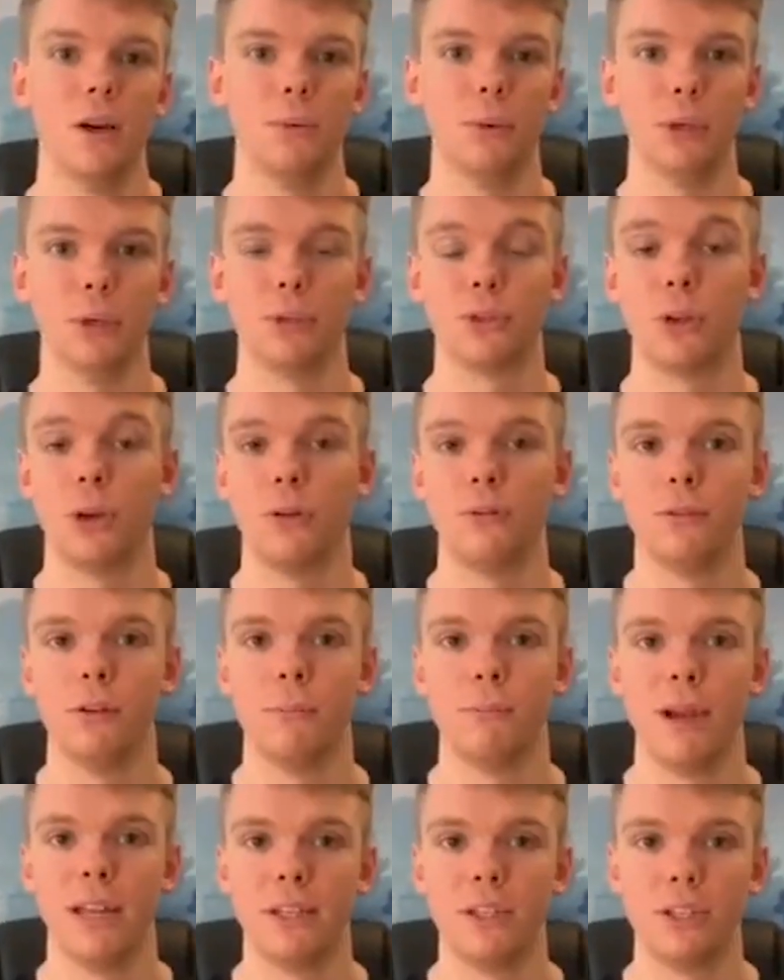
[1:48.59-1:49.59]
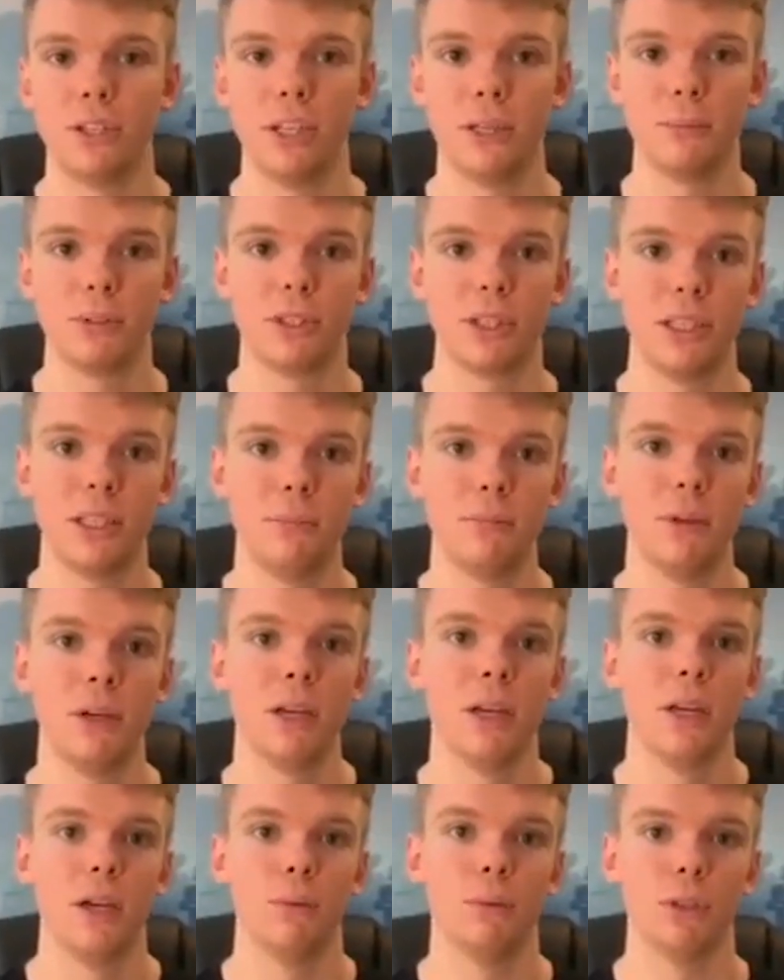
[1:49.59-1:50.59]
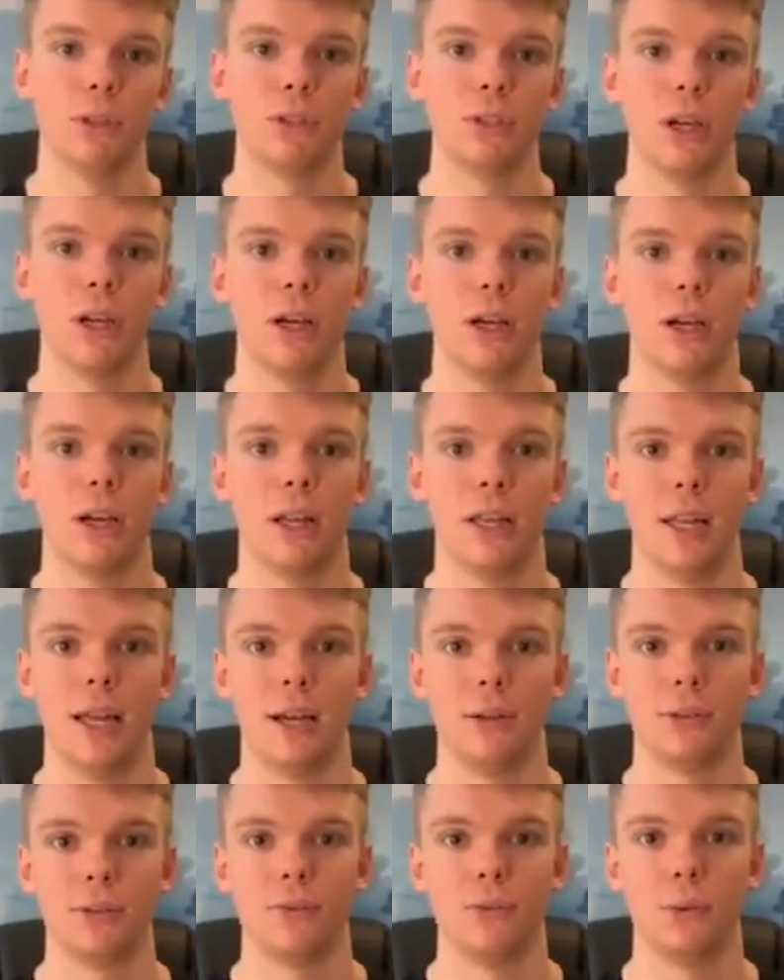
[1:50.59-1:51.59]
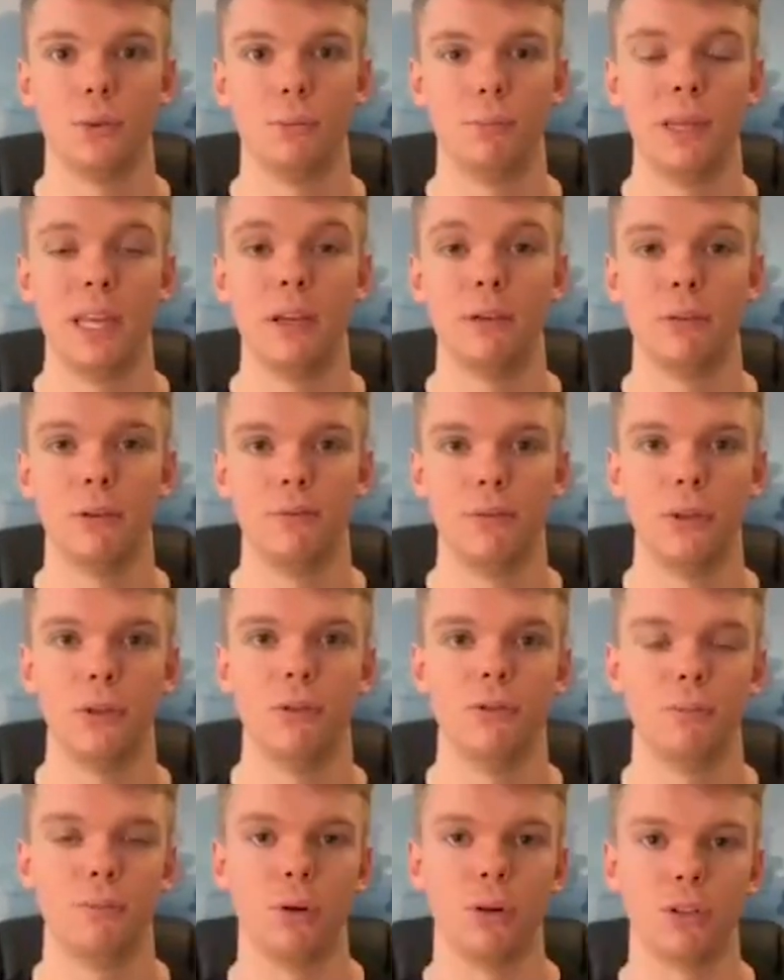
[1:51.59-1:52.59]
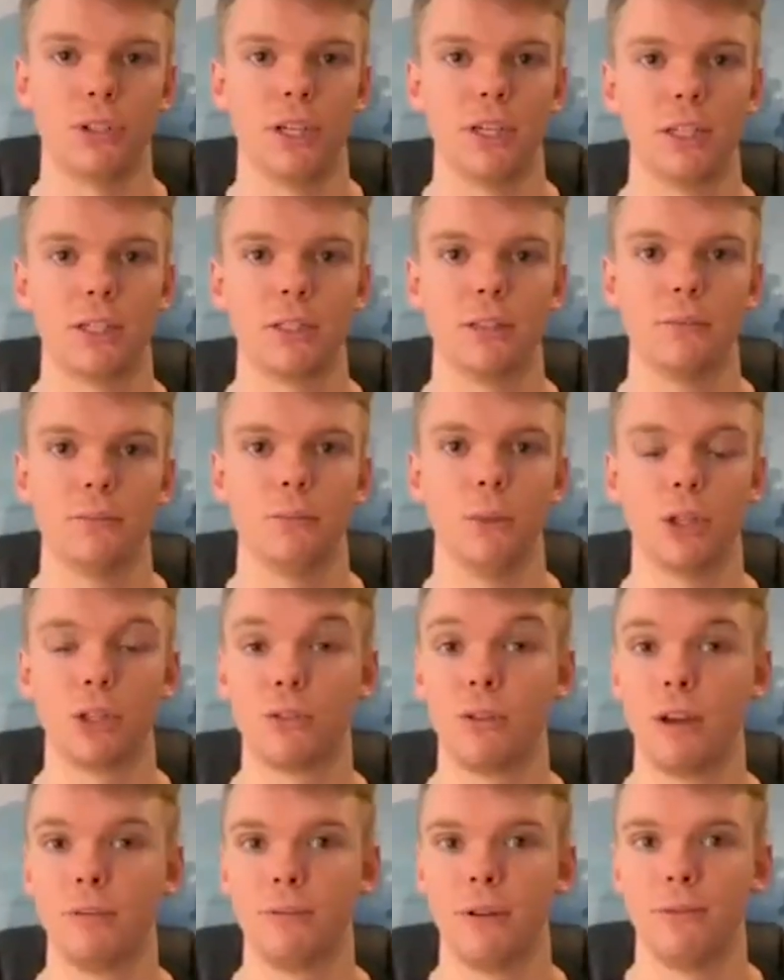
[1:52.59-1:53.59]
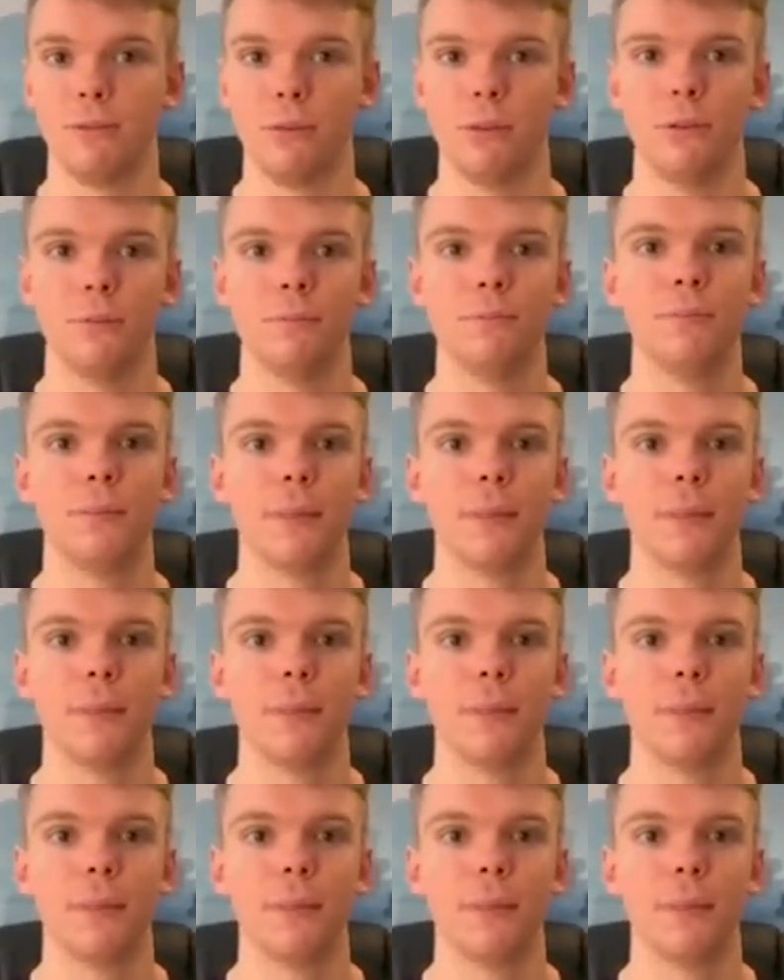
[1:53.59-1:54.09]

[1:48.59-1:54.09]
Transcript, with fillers: We also offer a mentorship scheme, which uh, allows for peer review of projects. Works great for everyone.